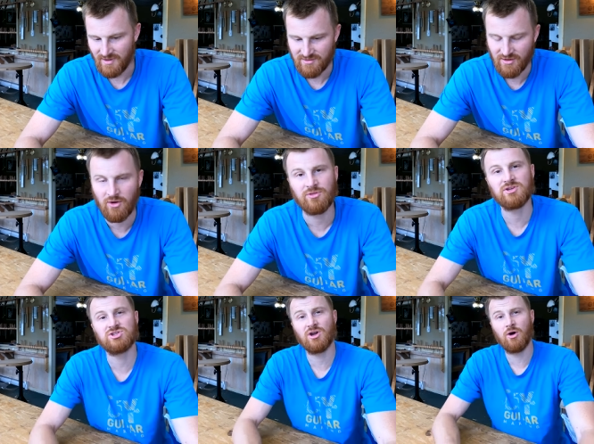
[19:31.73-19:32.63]
So the
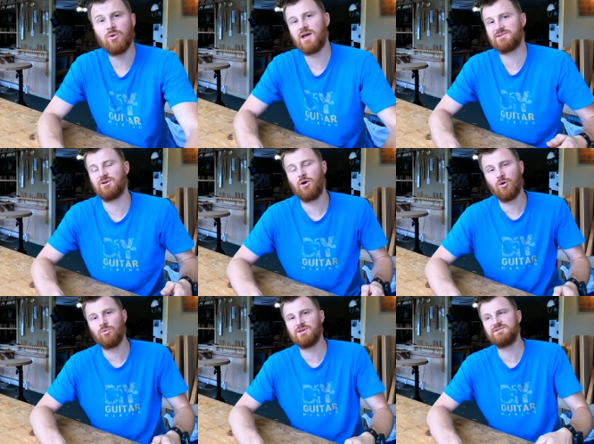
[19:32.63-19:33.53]
show has
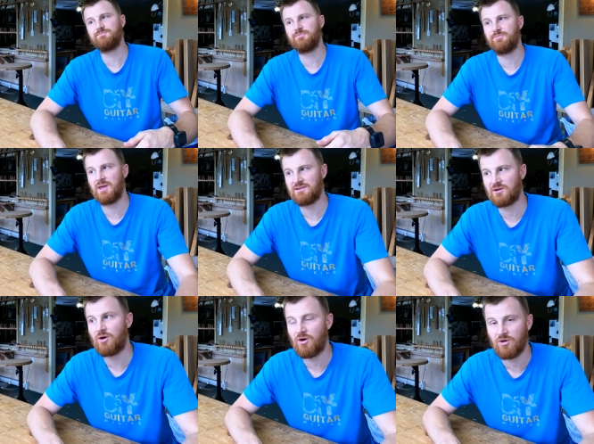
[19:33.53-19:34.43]
always been
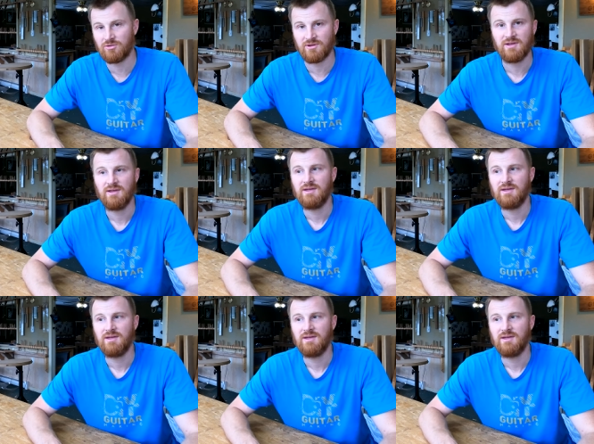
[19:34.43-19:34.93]
called